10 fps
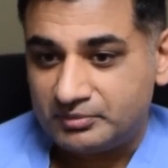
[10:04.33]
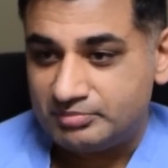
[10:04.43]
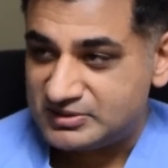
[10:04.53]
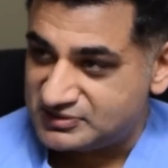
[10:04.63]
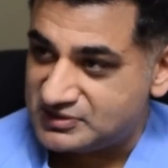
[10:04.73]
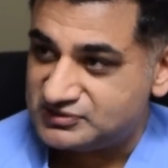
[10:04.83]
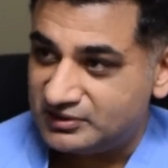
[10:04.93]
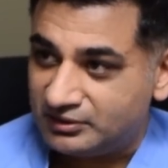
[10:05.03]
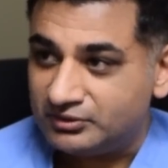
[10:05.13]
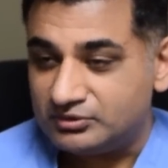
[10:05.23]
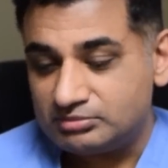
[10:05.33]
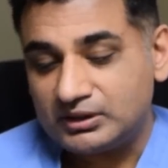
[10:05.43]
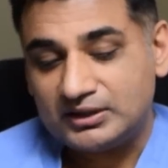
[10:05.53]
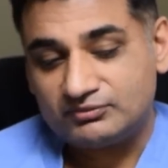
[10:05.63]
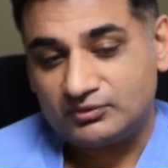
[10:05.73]
best case scenario and
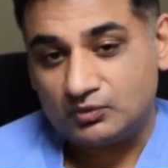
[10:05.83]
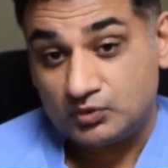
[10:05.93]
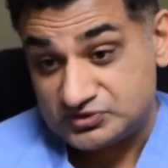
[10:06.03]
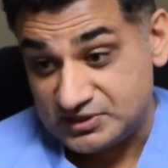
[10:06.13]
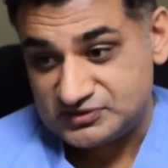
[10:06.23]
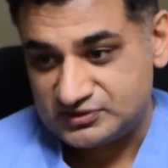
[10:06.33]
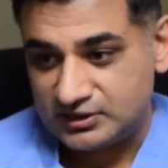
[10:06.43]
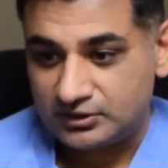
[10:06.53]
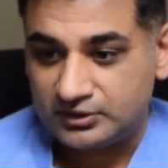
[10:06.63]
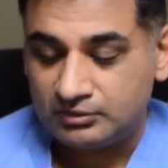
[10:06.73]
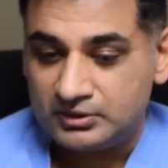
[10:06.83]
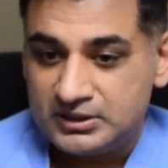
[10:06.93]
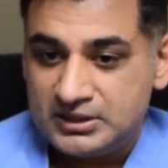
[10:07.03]
plan for worst case scenario.